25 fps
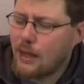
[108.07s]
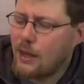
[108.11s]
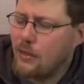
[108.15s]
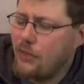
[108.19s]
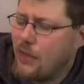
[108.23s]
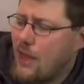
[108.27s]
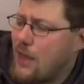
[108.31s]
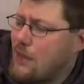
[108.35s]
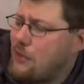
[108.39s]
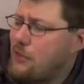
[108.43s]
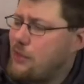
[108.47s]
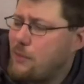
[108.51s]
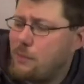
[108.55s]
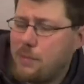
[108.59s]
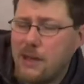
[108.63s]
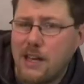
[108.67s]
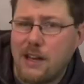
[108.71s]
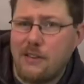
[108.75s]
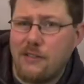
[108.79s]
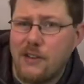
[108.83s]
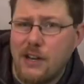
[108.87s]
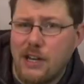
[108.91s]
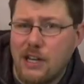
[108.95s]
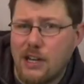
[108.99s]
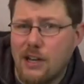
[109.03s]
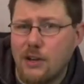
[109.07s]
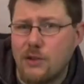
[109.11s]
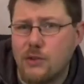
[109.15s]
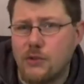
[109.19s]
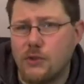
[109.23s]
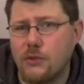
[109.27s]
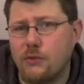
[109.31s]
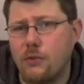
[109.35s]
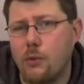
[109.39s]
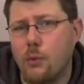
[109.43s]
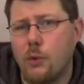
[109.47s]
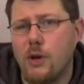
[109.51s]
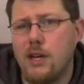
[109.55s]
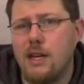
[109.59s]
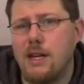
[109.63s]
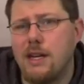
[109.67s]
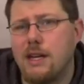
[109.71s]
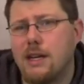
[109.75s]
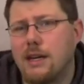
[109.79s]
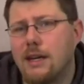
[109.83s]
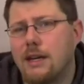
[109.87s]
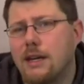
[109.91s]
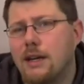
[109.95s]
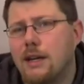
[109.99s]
Then the big videos of the week